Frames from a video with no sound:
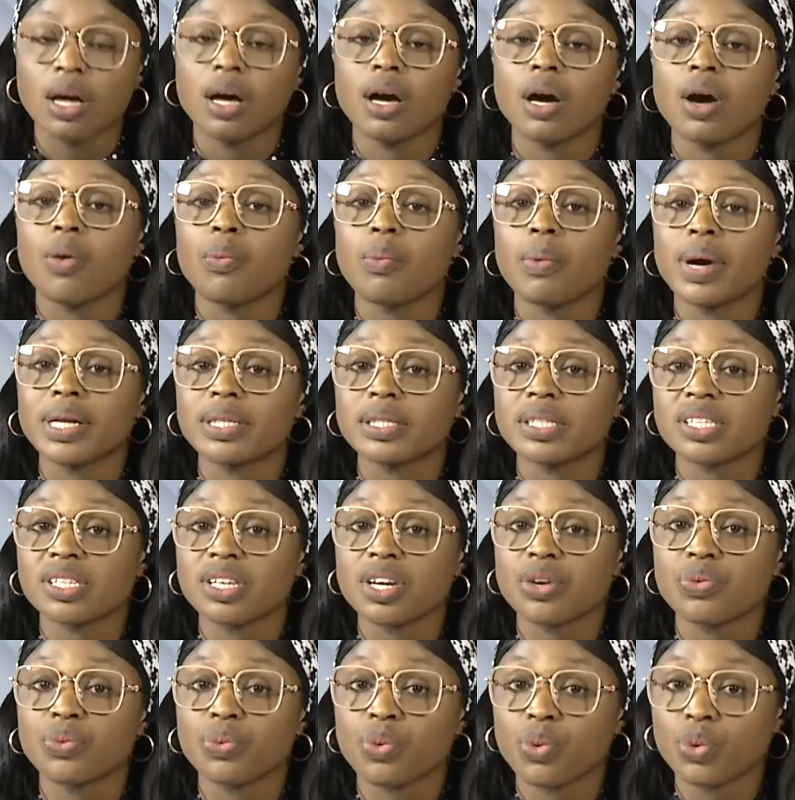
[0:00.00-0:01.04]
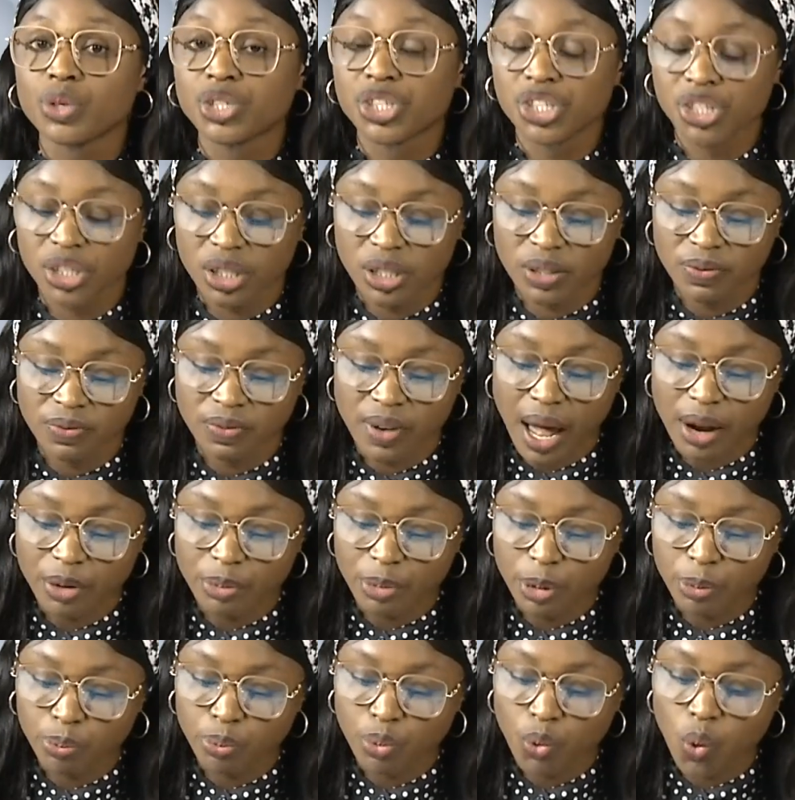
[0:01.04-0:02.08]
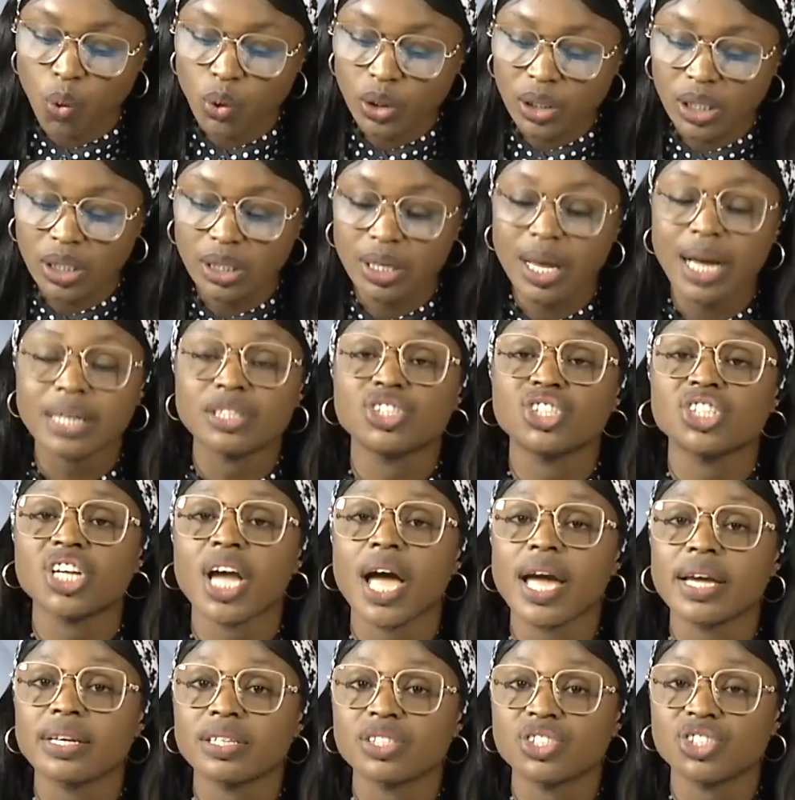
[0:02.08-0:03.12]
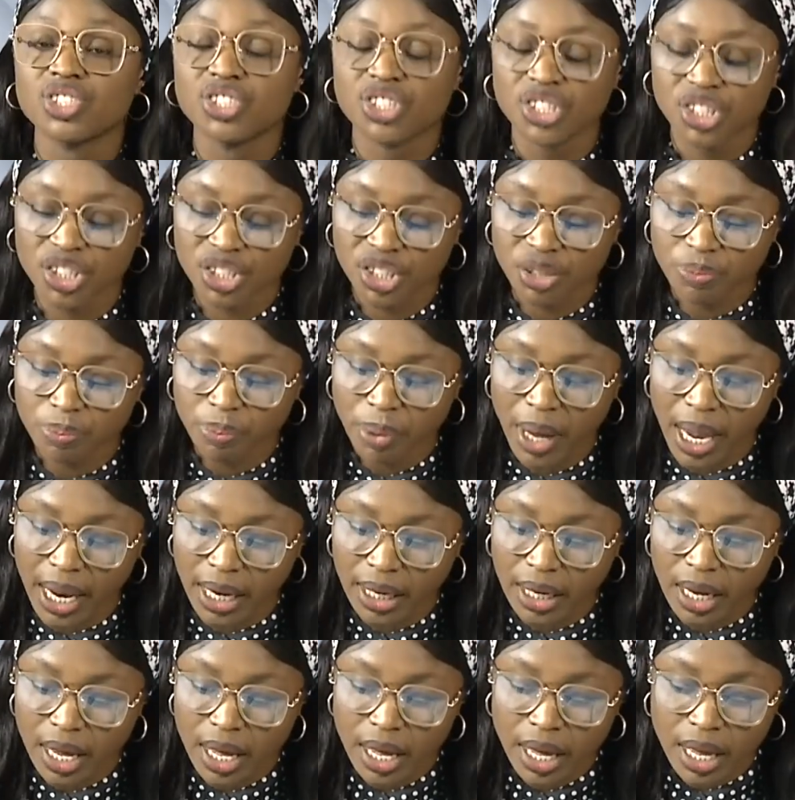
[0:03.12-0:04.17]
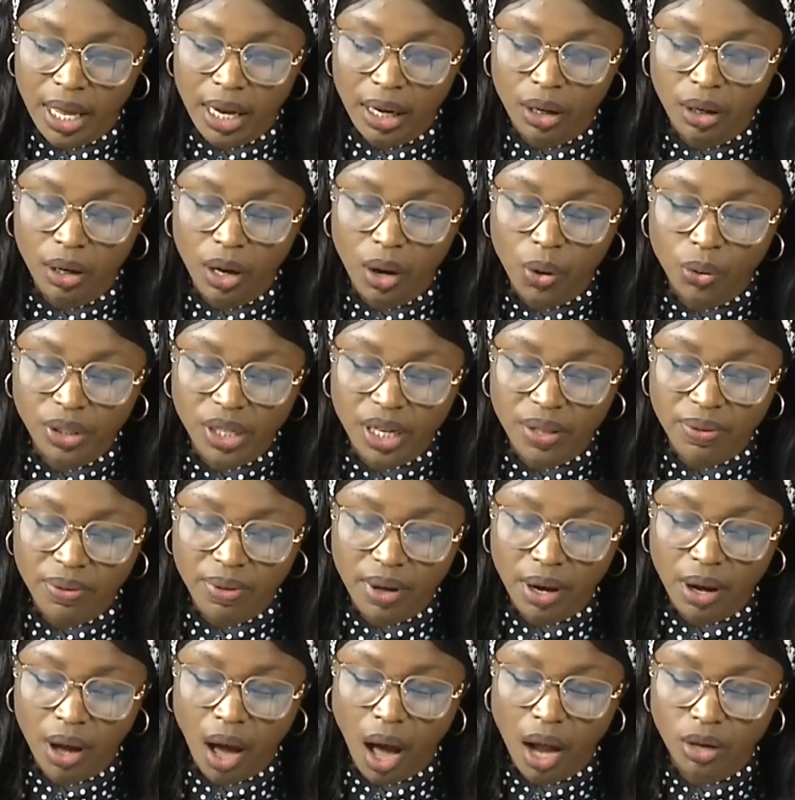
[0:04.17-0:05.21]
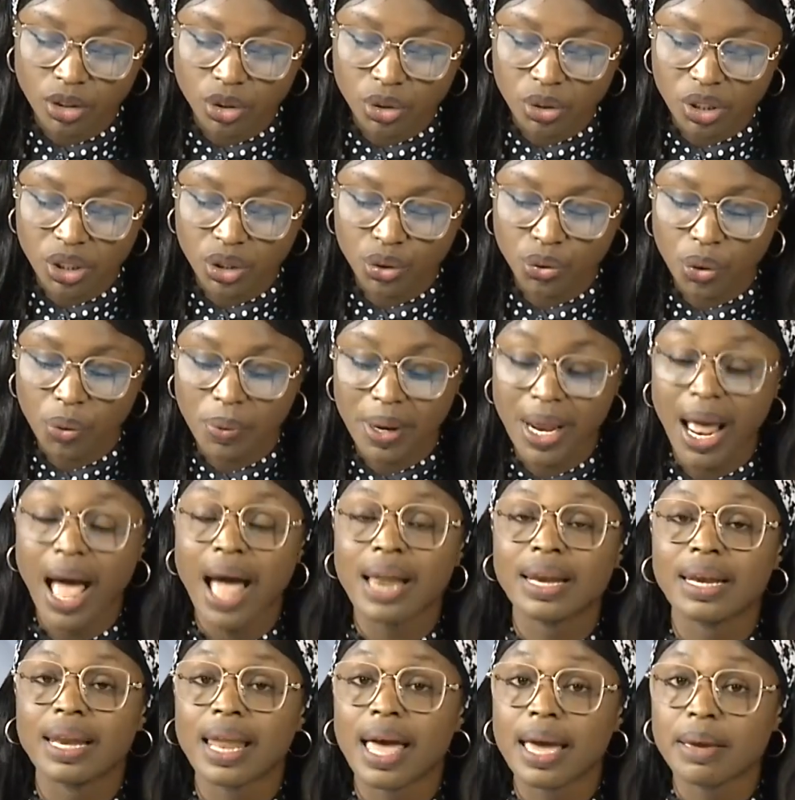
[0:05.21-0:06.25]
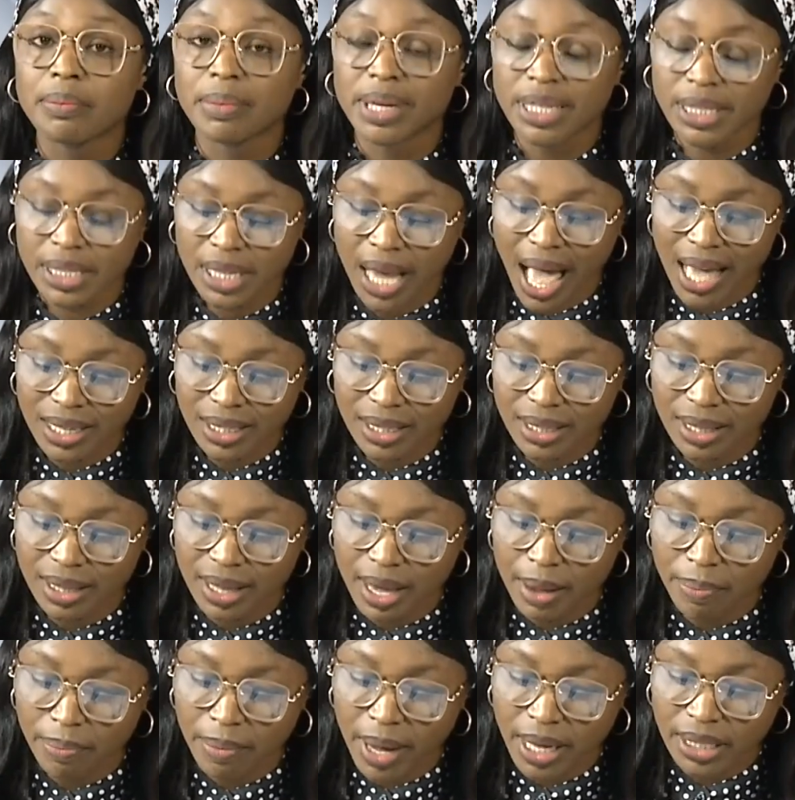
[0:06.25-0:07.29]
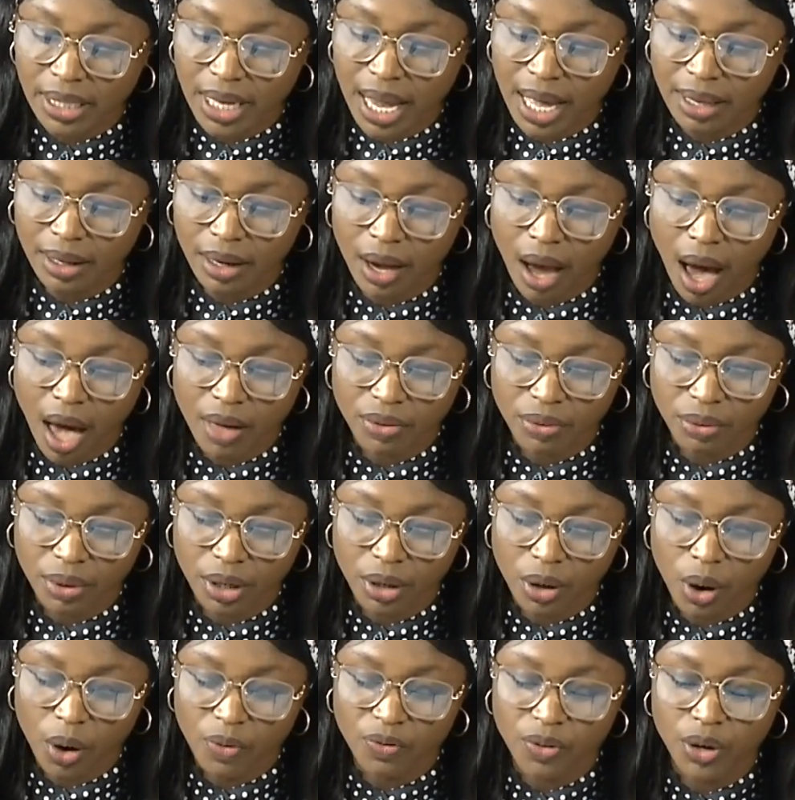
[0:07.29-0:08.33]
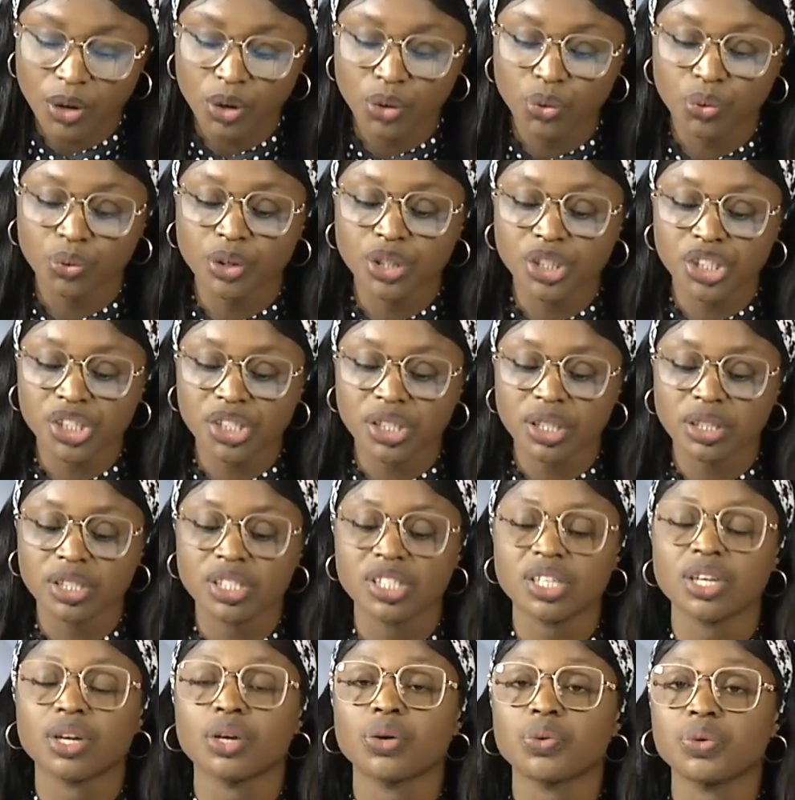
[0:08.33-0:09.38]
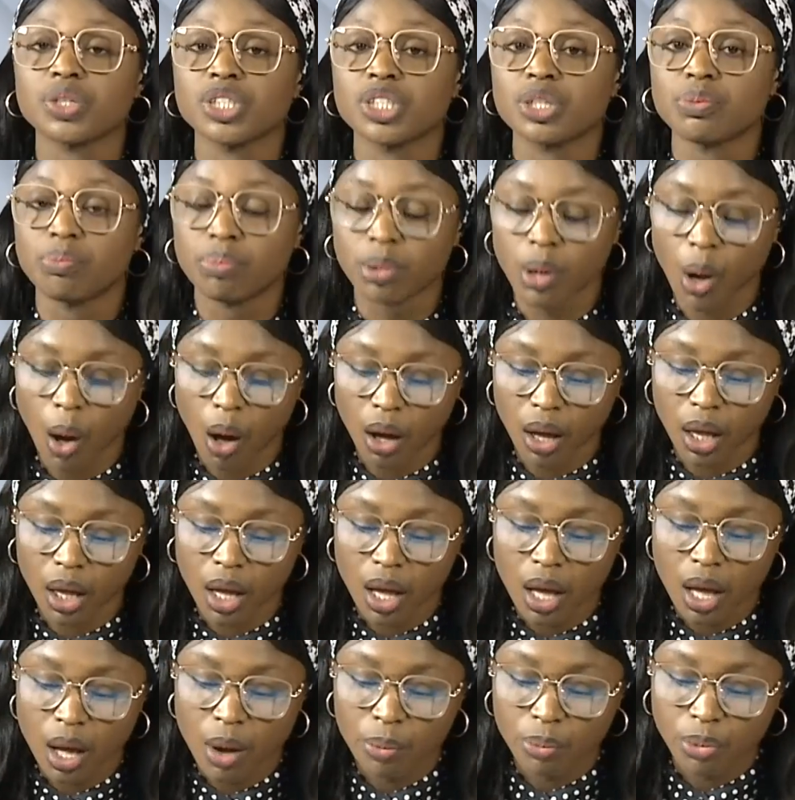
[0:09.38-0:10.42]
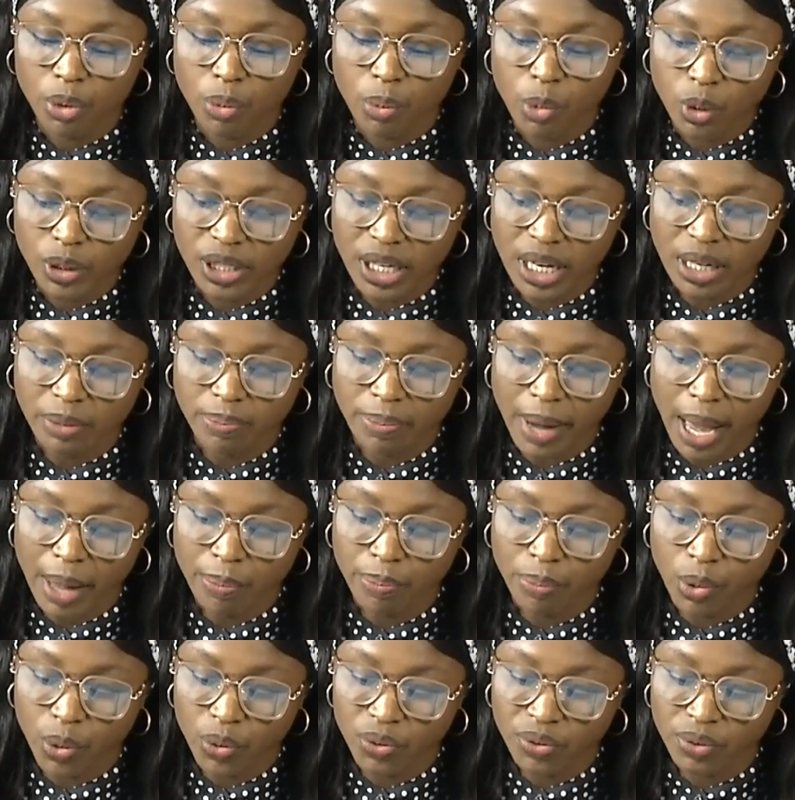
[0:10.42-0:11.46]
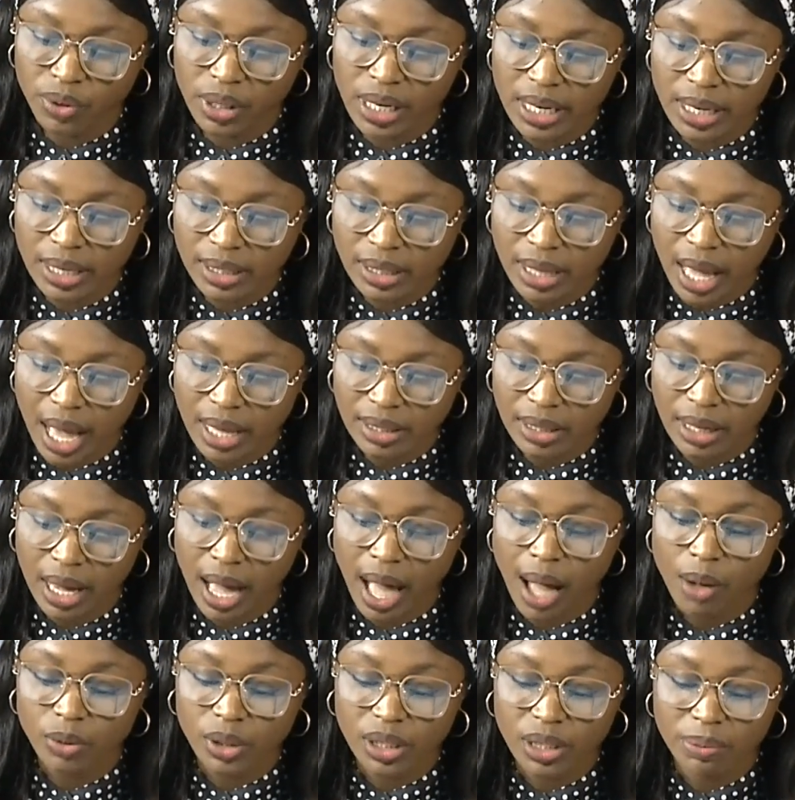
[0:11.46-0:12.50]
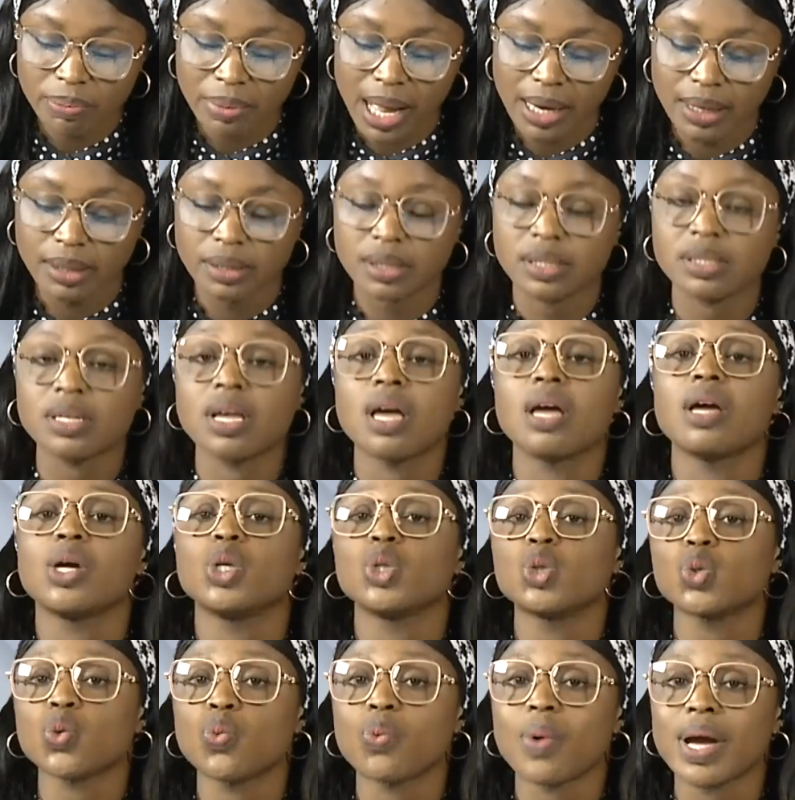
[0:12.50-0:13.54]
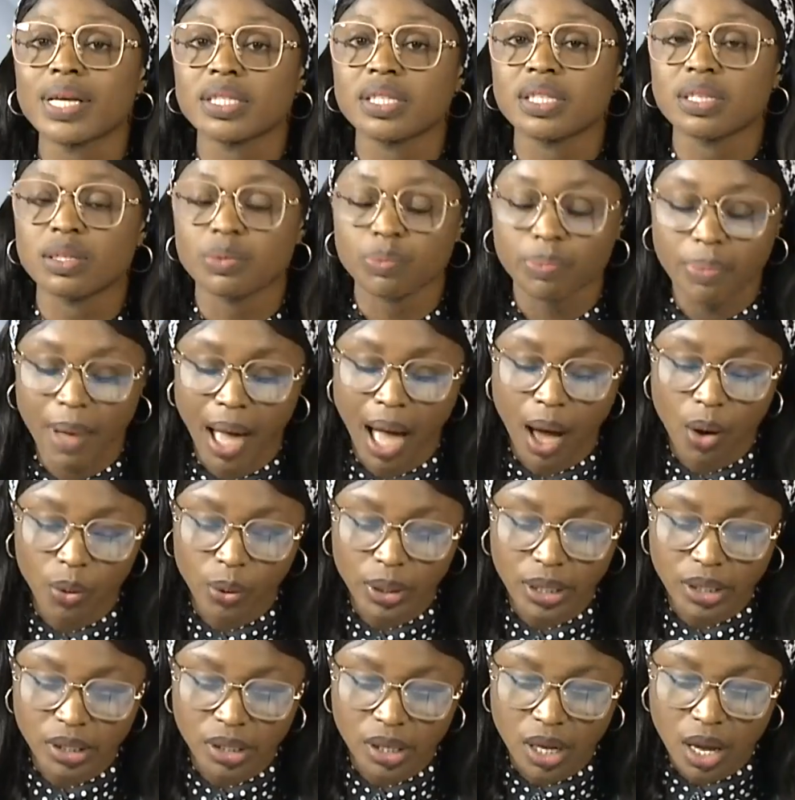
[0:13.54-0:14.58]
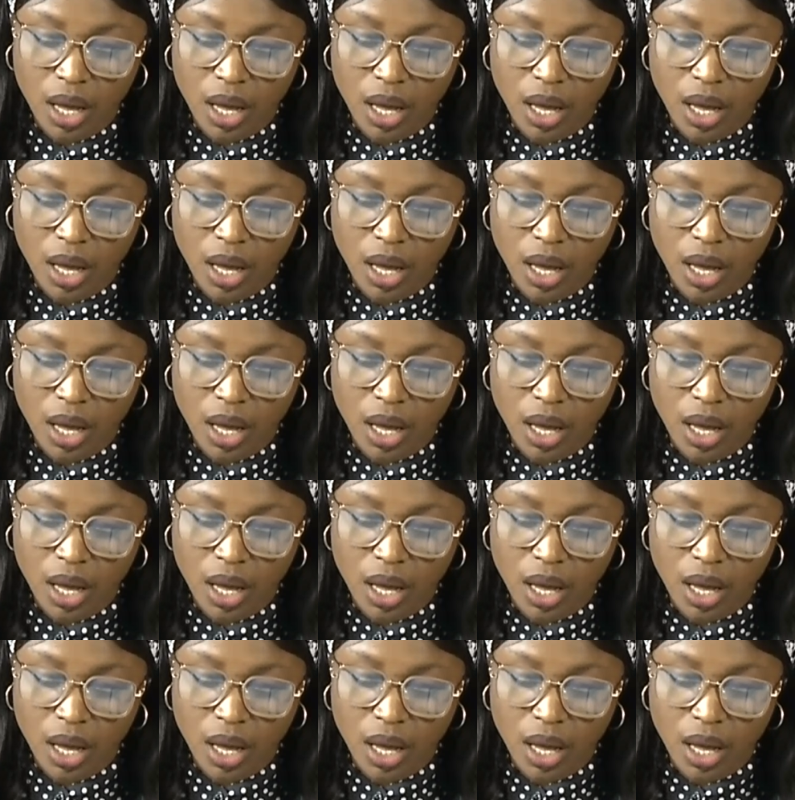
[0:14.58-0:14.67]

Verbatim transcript: On Wednesday, Russia's Vladimir Putin and China's Xi Jinping lauded their countries' growing alignment as they met at the gathering of a Eurasian security bloc promoted by both leaders as a counterbalance to Western powers.